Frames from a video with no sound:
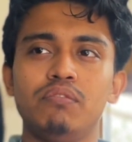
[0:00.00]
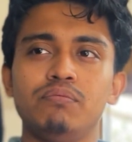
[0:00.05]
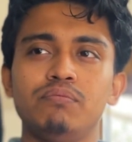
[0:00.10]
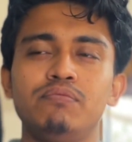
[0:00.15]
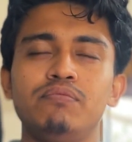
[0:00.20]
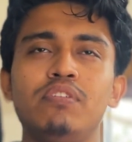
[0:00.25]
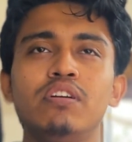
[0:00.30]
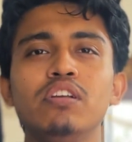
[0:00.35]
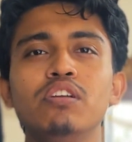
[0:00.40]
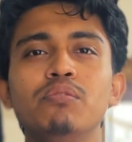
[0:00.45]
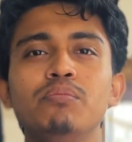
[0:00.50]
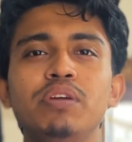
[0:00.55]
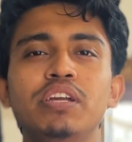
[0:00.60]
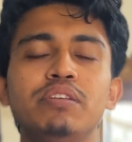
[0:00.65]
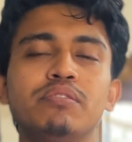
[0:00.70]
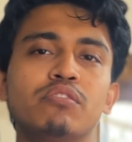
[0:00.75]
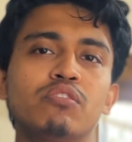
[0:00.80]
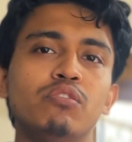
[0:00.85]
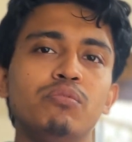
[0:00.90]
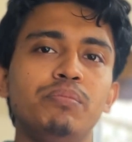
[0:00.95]
For you,
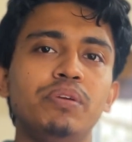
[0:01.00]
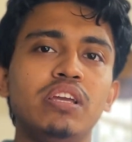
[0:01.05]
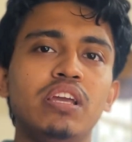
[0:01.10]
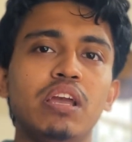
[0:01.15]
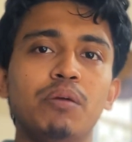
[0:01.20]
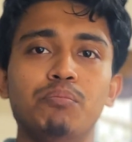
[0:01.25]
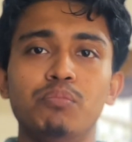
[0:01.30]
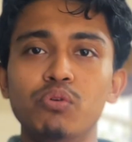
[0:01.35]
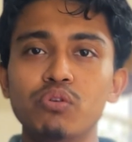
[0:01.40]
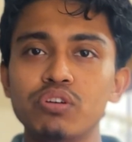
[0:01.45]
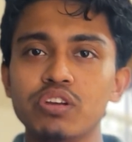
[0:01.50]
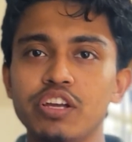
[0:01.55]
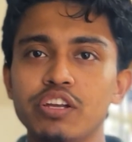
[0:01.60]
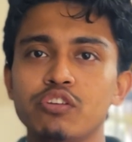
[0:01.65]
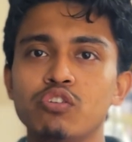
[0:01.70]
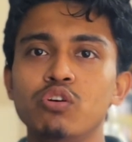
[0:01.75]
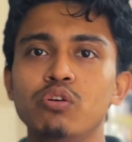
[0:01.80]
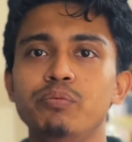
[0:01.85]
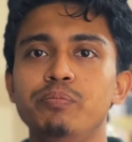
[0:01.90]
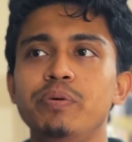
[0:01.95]
it could be a book, it
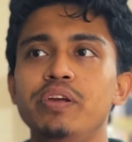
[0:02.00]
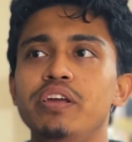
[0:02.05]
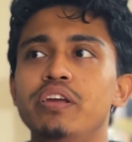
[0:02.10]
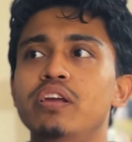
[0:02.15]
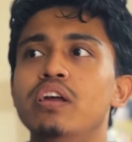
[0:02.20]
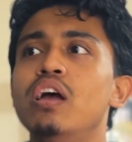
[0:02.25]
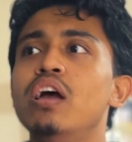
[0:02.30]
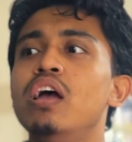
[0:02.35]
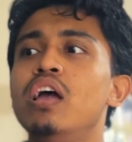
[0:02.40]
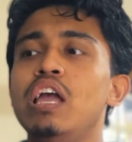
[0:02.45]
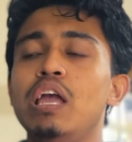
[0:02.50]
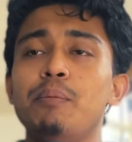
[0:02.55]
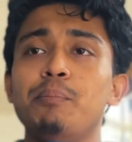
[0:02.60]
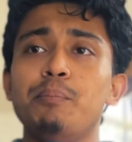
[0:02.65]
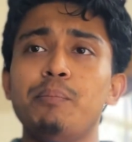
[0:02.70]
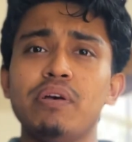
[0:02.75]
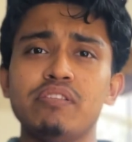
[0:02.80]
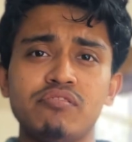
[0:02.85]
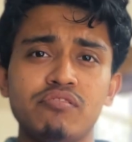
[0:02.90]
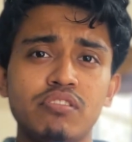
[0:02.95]
could be a
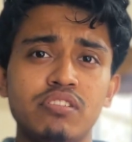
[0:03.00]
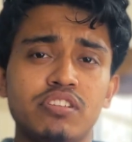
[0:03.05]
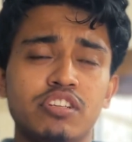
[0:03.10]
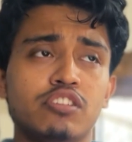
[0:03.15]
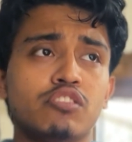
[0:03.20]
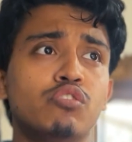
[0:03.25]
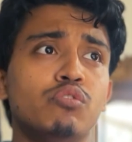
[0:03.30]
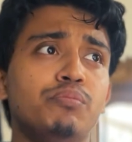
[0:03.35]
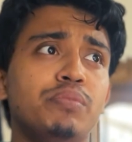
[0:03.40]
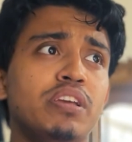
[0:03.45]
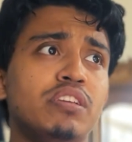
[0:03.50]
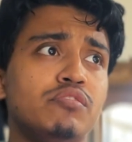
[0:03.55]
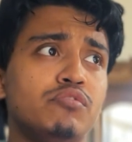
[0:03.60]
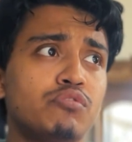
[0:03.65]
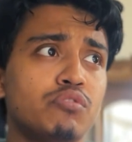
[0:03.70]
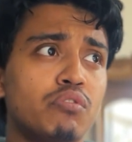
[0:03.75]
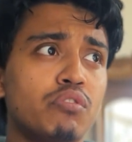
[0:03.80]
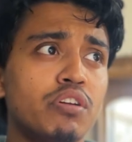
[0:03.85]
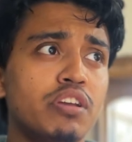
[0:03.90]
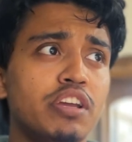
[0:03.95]
message, it could be a
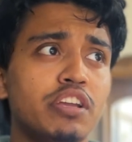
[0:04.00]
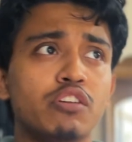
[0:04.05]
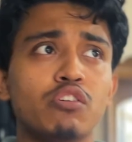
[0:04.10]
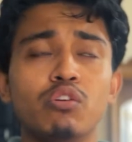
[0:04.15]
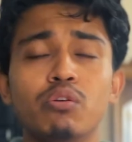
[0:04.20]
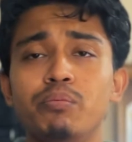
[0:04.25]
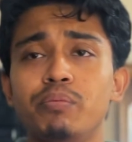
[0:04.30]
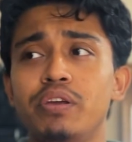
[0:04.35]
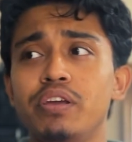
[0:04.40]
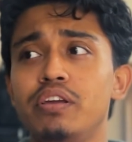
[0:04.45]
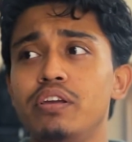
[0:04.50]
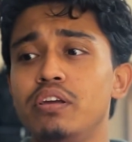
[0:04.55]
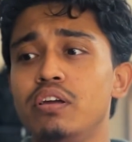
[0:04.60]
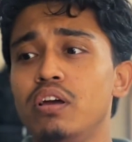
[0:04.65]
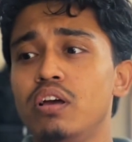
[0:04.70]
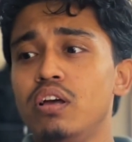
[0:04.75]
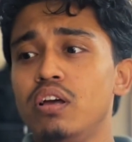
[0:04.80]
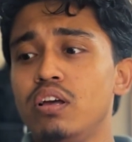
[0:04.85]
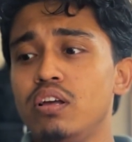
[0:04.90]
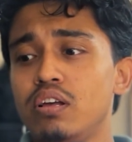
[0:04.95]
story, it could be
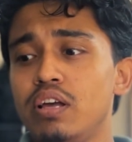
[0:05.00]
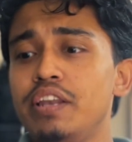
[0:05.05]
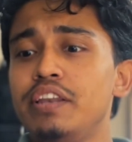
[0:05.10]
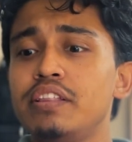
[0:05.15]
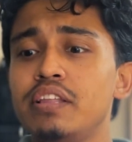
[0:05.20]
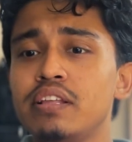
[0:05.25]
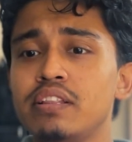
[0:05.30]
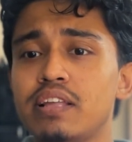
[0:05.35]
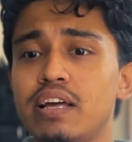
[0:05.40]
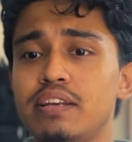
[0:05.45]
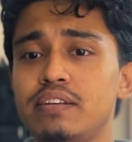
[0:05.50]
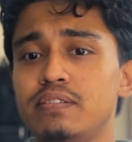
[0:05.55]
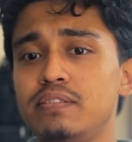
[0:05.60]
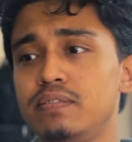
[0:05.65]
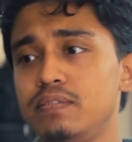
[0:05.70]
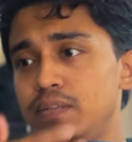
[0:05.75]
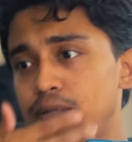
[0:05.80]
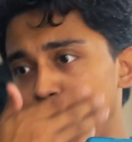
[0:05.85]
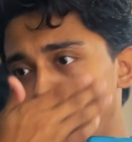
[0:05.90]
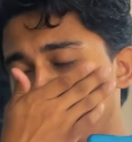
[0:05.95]
anything
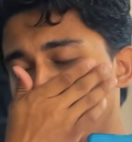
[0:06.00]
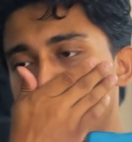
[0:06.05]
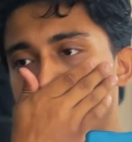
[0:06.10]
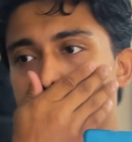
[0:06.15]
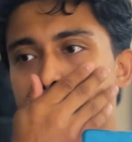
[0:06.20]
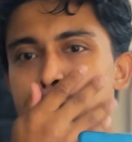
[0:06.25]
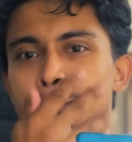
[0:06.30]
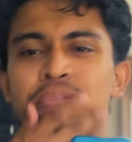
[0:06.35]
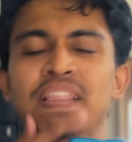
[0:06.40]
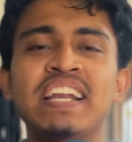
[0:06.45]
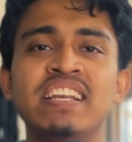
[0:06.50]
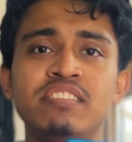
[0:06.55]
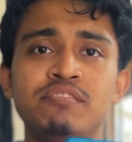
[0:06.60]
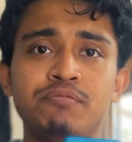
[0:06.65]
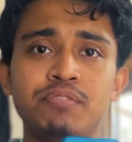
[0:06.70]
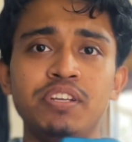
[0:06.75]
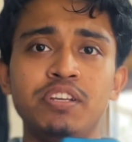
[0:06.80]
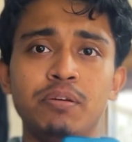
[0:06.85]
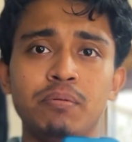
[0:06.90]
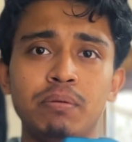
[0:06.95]
that is
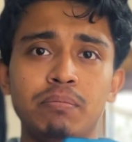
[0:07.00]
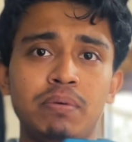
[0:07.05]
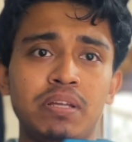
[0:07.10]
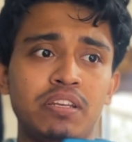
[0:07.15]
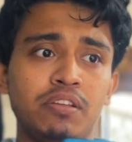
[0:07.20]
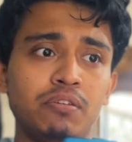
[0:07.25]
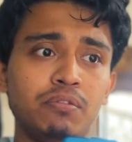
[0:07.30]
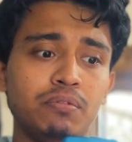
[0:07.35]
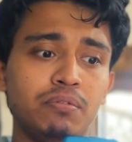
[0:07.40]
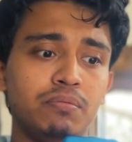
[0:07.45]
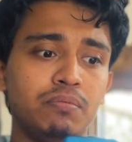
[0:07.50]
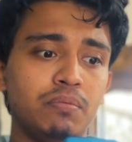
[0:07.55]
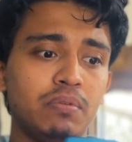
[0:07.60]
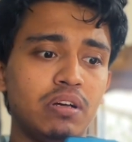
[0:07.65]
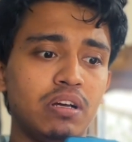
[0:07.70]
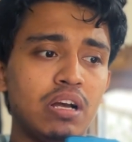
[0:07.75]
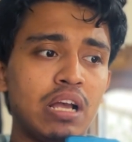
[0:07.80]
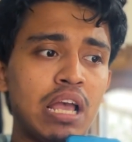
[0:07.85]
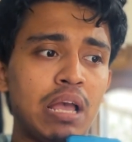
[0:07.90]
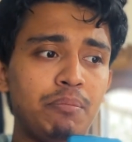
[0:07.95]
readable, but you
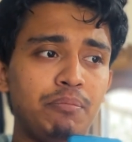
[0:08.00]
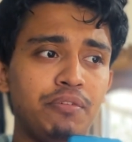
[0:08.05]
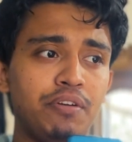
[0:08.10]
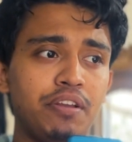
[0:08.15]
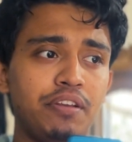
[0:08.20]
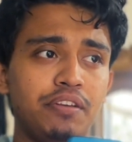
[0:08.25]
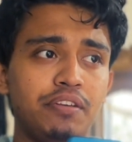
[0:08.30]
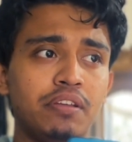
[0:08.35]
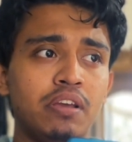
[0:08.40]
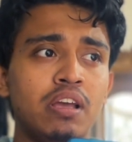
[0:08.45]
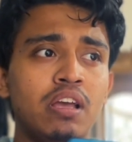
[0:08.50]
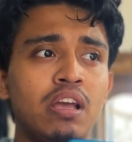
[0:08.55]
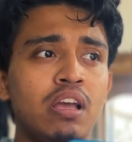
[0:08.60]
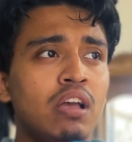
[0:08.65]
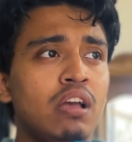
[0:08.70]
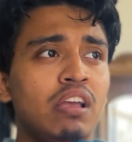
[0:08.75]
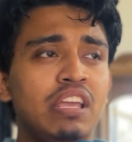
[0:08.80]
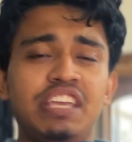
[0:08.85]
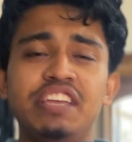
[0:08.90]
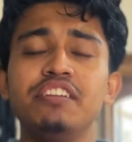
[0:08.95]
have read it
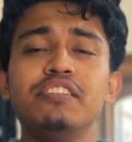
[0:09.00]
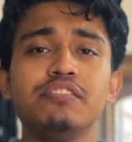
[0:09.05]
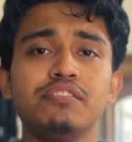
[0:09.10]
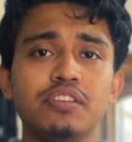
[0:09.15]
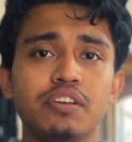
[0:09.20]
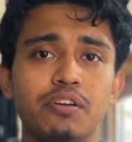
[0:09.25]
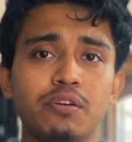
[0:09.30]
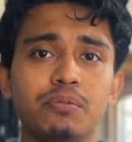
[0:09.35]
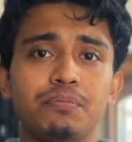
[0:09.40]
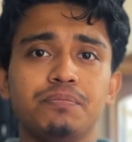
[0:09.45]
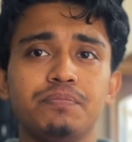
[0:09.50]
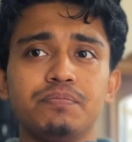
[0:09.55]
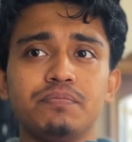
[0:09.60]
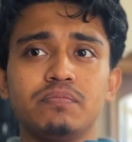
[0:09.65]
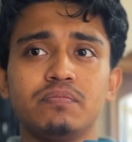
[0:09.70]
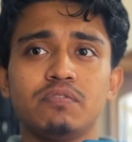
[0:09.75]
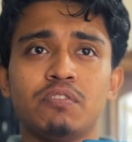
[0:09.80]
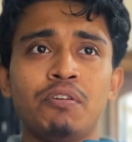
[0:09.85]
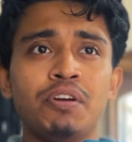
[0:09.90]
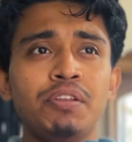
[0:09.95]
years ago.
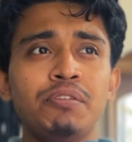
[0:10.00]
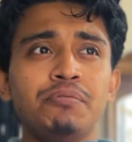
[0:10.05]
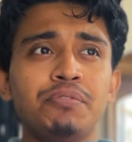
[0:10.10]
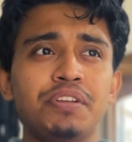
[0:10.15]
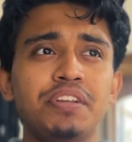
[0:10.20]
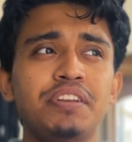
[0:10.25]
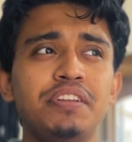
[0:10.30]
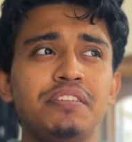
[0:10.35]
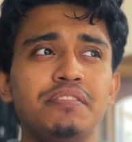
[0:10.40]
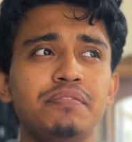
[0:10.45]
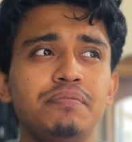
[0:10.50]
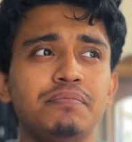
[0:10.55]
When you read it,